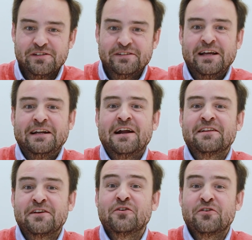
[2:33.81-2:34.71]
that are
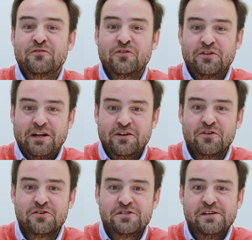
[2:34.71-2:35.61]
the core of our
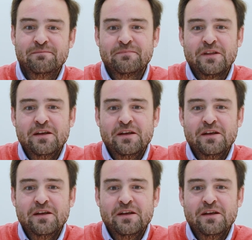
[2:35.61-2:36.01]
technology.